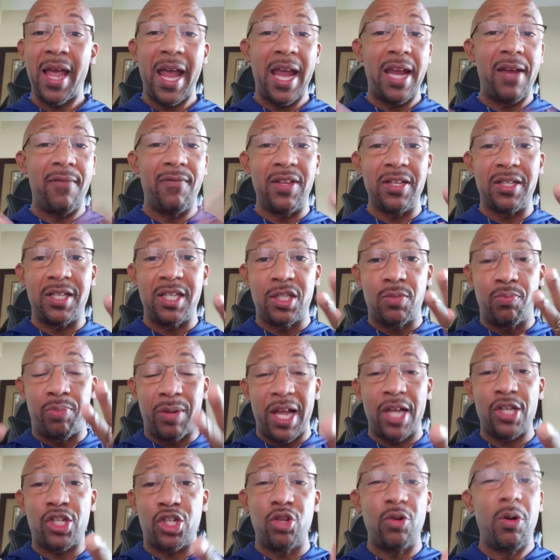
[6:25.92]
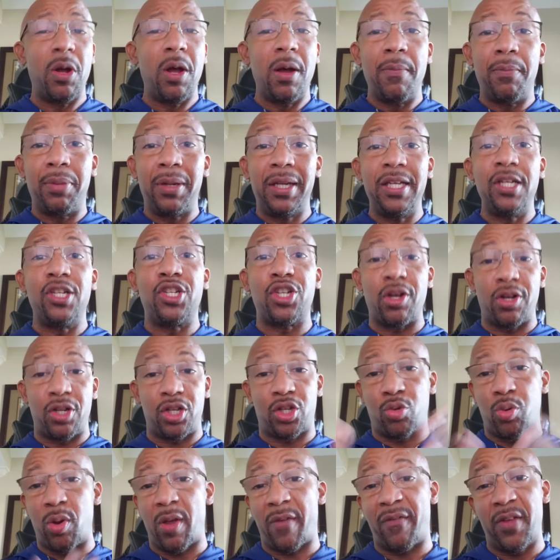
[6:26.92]
Hey, this has blessed you. Please share
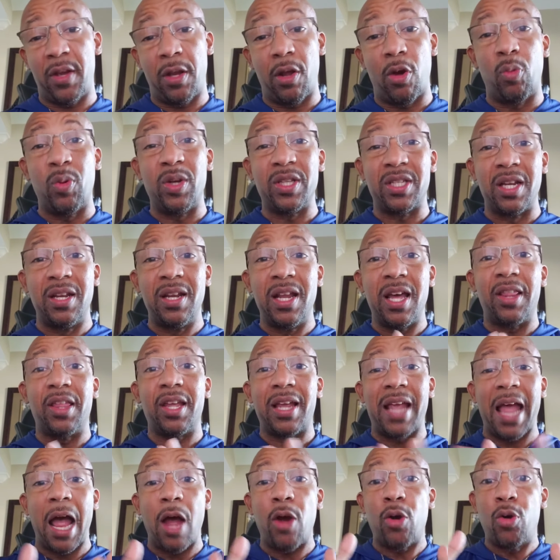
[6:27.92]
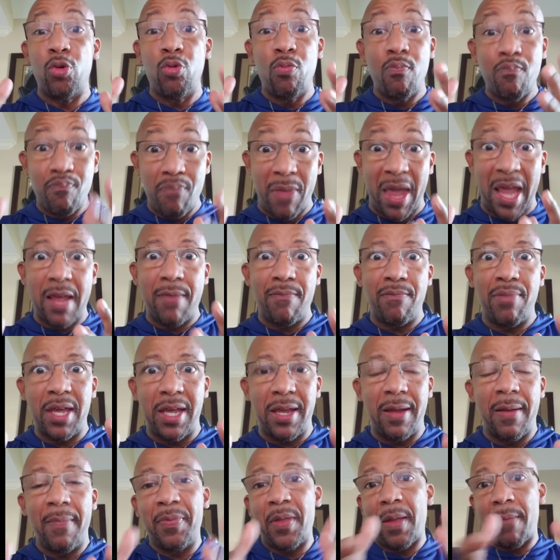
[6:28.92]
this quick video with another guy who may
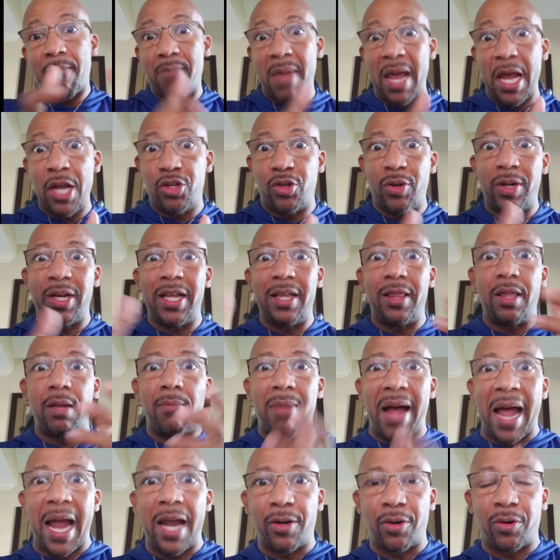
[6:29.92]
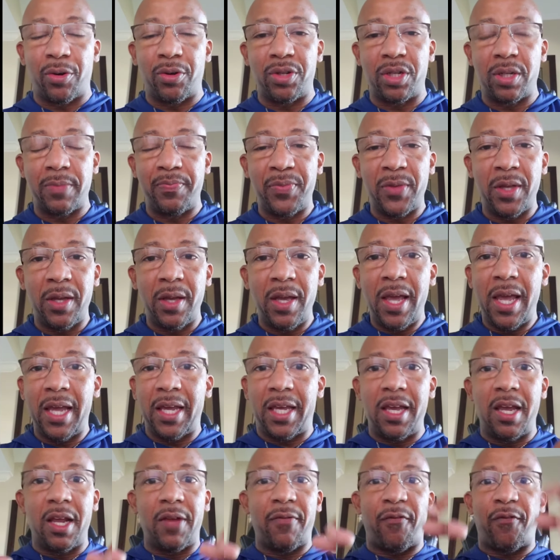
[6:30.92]
be majoring in the minors
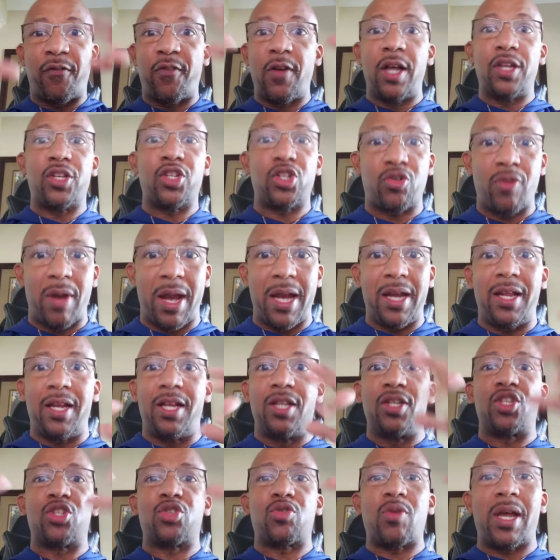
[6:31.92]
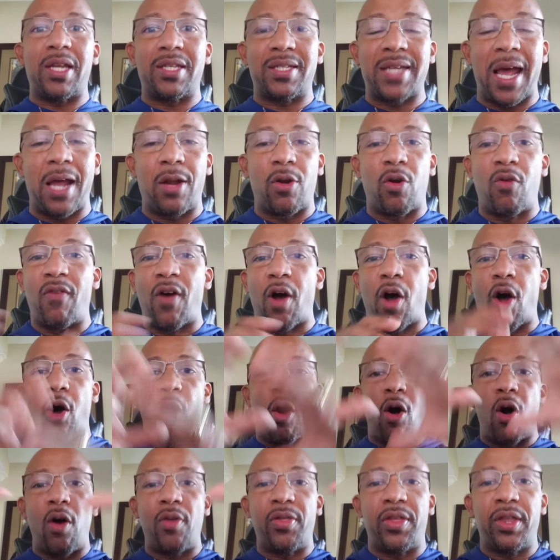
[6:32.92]
and get frustrated and stressed out over
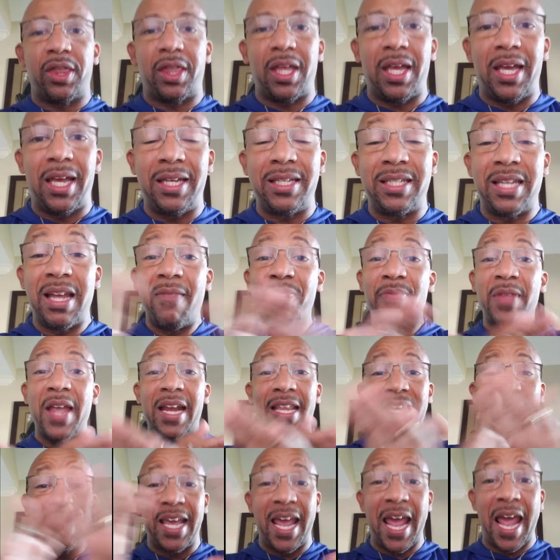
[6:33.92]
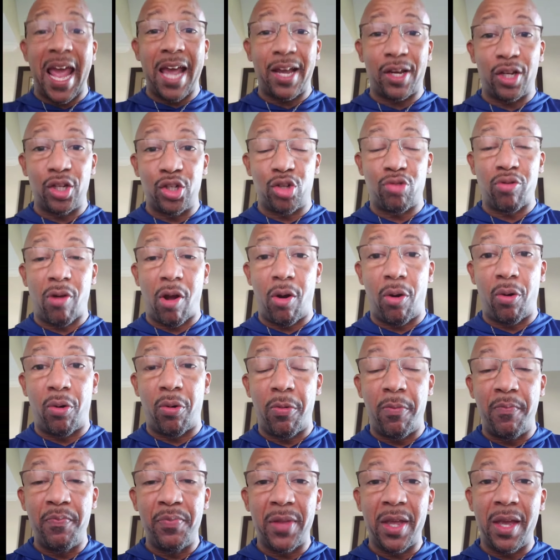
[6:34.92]
all the things that he can't
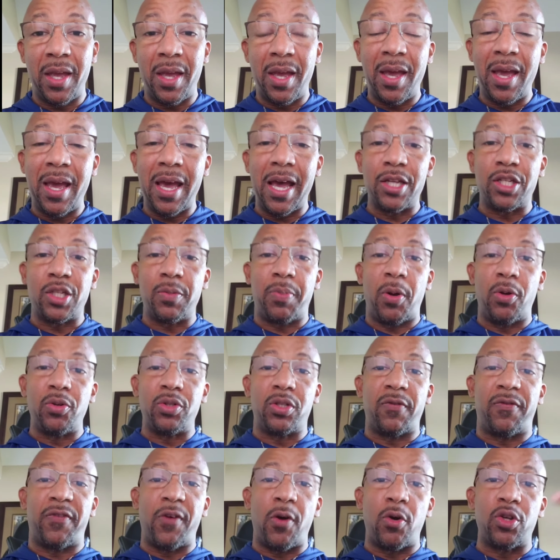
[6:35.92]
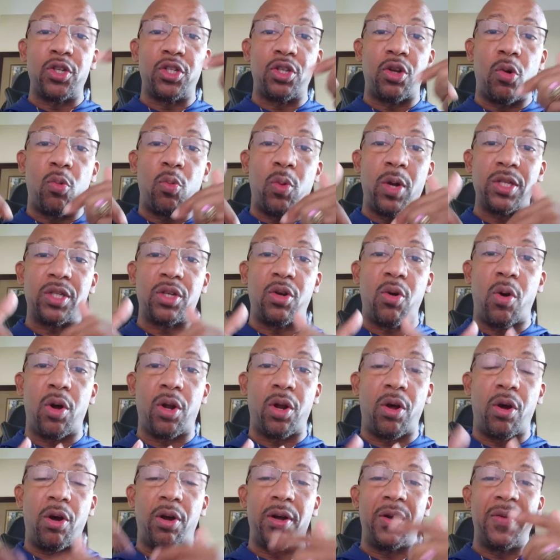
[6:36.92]
control, as opposed to focused on what's
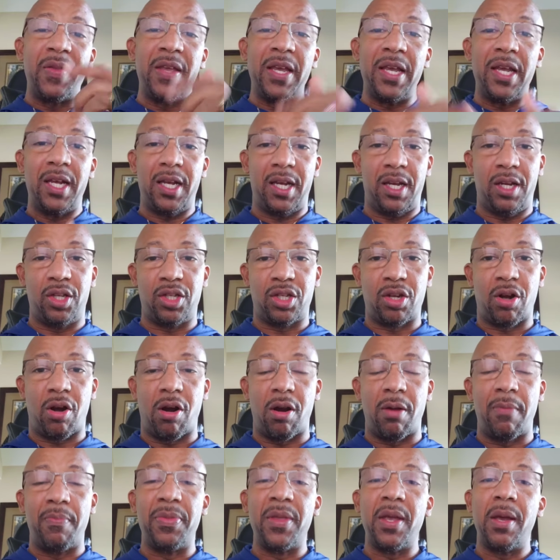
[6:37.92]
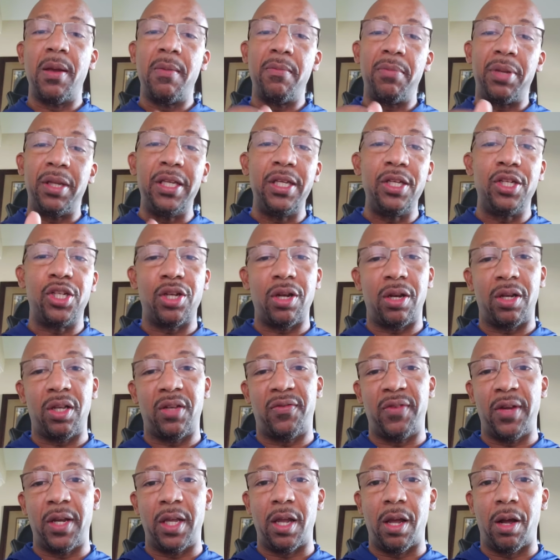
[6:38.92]
going on in his heart. Please share
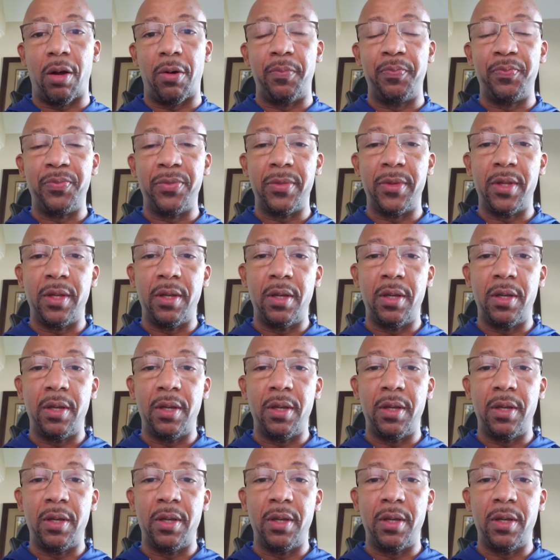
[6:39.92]
this video.